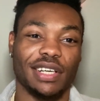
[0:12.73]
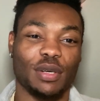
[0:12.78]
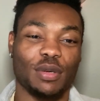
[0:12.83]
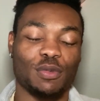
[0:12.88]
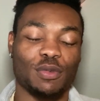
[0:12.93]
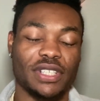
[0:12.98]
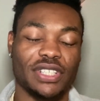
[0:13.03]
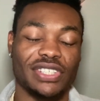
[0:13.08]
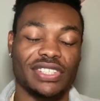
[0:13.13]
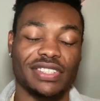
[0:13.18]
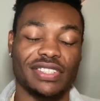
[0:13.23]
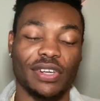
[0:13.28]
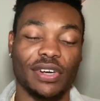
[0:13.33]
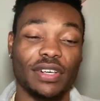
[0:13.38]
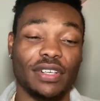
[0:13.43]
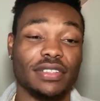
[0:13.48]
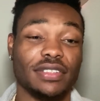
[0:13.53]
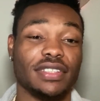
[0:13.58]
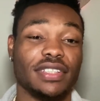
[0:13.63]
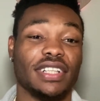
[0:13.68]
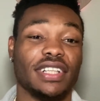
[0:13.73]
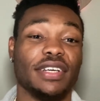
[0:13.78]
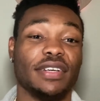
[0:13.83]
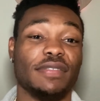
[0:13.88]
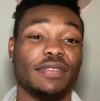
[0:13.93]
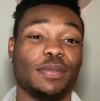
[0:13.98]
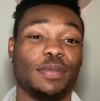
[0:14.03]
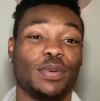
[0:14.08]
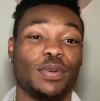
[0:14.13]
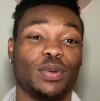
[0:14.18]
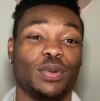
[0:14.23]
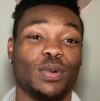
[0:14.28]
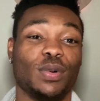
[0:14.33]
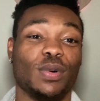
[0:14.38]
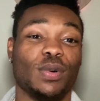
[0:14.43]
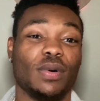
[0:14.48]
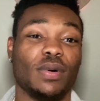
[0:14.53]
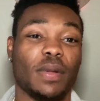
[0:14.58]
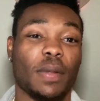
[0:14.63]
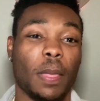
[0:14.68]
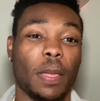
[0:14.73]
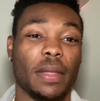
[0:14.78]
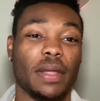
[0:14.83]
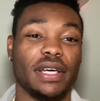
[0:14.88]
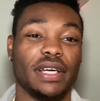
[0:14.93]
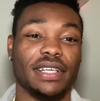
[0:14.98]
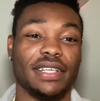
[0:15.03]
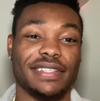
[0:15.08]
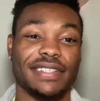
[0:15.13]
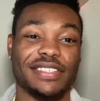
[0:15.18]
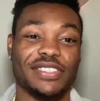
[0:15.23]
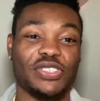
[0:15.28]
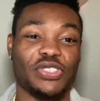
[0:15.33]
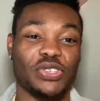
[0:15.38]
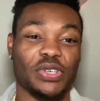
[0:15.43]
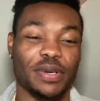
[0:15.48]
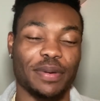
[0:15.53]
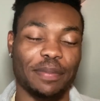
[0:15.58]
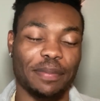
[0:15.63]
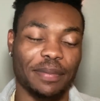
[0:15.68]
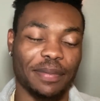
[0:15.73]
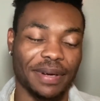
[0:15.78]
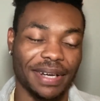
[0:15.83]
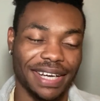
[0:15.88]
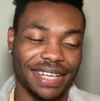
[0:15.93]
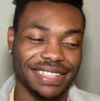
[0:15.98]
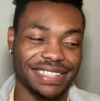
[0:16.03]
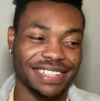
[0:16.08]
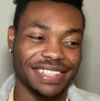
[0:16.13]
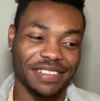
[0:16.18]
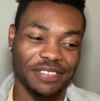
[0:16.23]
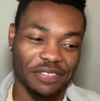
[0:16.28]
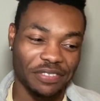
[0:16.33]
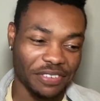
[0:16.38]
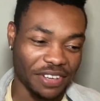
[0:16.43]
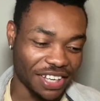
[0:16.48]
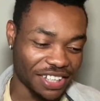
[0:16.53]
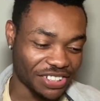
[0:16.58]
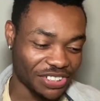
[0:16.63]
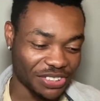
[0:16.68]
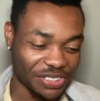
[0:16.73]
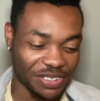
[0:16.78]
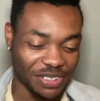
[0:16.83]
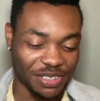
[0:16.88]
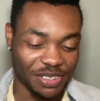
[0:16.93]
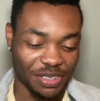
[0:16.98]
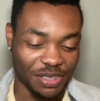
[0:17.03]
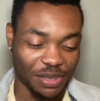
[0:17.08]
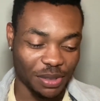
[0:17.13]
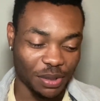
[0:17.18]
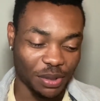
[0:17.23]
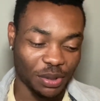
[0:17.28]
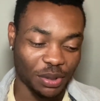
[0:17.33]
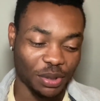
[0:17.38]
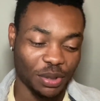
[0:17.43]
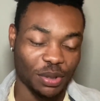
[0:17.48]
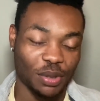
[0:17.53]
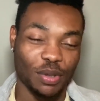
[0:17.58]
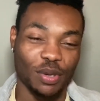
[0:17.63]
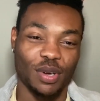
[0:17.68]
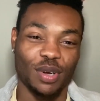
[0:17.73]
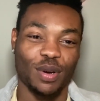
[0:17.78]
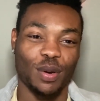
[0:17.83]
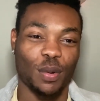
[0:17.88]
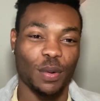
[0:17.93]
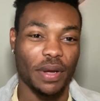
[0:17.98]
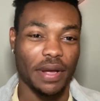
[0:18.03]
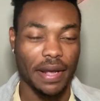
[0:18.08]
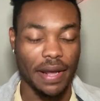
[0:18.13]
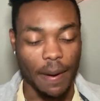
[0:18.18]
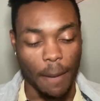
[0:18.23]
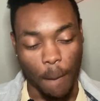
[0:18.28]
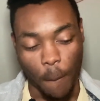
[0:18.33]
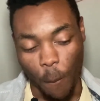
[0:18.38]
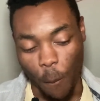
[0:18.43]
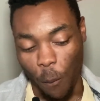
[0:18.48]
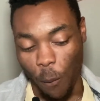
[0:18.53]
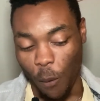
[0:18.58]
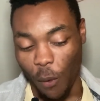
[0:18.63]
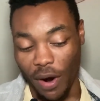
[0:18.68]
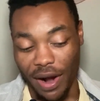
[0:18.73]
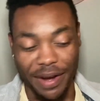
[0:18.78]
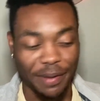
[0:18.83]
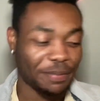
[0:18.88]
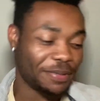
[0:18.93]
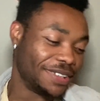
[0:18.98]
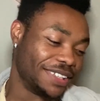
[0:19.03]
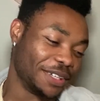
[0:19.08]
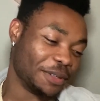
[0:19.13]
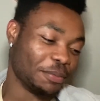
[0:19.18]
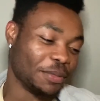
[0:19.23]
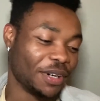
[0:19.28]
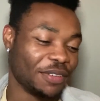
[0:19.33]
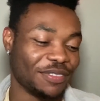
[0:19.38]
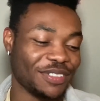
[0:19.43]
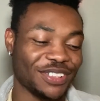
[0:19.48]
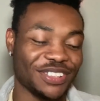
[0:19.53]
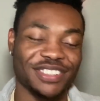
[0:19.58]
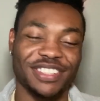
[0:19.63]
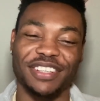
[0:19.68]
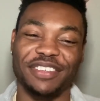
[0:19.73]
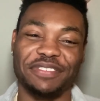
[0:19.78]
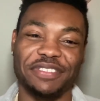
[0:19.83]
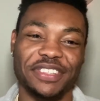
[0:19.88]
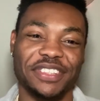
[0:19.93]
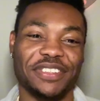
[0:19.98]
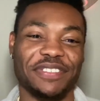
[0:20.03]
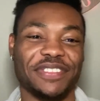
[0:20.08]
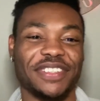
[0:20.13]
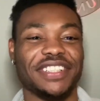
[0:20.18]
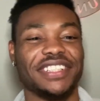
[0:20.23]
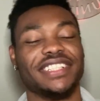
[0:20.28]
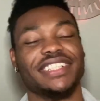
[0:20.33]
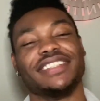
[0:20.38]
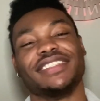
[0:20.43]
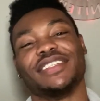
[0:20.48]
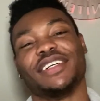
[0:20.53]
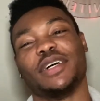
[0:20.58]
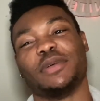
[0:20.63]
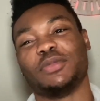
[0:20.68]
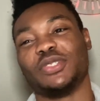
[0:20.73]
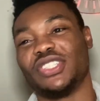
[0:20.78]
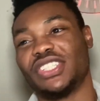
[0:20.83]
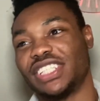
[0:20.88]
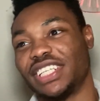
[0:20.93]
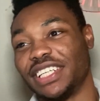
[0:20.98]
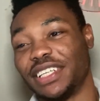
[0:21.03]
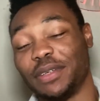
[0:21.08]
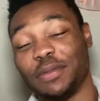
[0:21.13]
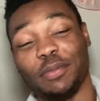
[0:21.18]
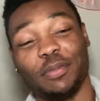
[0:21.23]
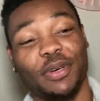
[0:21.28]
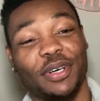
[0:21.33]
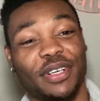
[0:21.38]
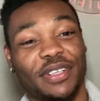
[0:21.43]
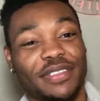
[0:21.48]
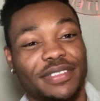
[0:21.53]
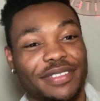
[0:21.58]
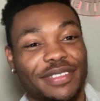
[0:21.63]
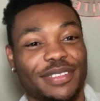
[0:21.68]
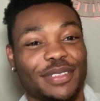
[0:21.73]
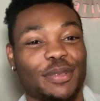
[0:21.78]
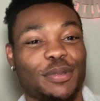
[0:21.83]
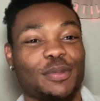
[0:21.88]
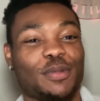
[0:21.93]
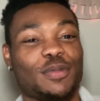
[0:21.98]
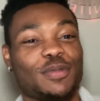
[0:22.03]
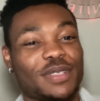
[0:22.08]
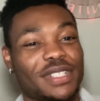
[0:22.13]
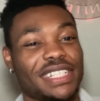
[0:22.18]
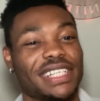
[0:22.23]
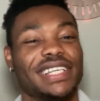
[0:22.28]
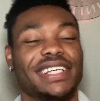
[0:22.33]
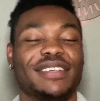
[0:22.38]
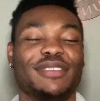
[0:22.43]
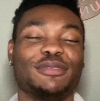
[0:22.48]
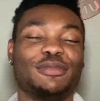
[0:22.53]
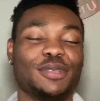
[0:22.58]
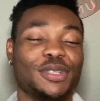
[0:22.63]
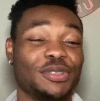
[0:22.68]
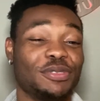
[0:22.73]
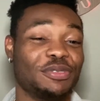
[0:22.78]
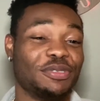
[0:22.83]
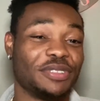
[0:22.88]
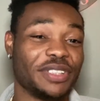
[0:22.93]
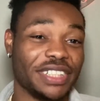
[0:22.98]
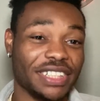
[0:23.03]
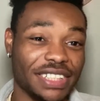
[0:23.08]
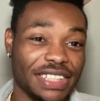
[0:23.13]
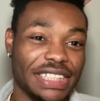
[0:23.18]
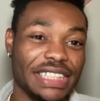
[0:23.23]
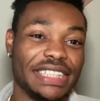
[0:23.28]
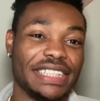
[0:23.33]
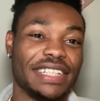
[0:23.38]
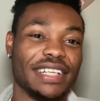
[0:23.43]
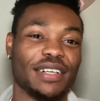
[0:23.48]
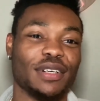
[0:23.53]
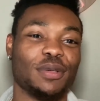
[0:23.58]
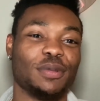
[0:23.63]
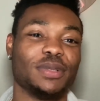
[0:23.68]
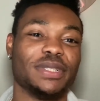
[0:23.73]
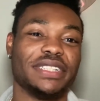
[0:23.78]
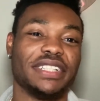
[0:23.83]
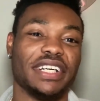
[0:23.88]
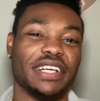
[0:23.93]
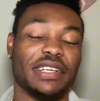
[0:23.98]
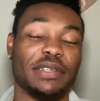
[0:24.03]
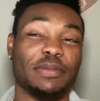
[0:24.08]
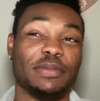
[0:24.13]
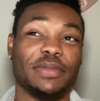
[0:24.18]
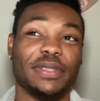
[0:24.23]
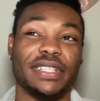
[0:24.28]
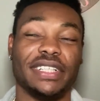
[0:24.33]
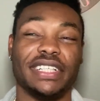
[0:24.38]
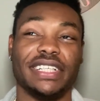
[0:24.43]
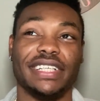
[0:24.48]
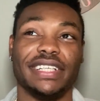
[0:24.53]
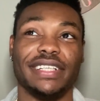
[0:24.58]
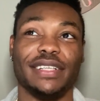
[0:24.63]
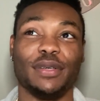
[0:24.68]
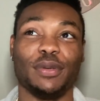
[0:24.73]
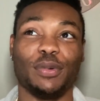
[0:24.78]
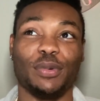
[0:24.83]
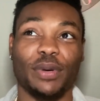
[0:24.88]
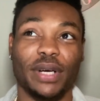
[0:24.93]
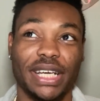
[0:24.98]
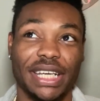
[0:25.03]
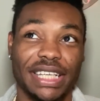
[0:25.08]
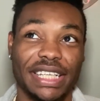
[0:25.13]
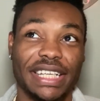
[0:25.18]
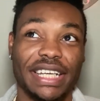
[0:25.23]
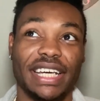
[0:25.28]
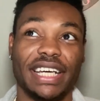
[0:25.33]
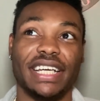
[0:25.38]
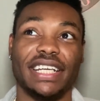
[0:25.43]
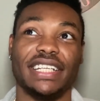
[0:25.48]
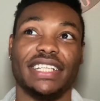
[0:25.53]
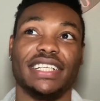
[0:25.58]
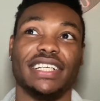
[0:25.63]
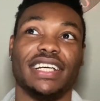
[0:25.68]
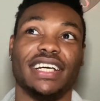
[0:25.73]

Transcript: we stunned Liverpool in a dramatic fashion. We wiped them off the surface of the earth. No, I'm just kidding, but we really dealt with them in a way that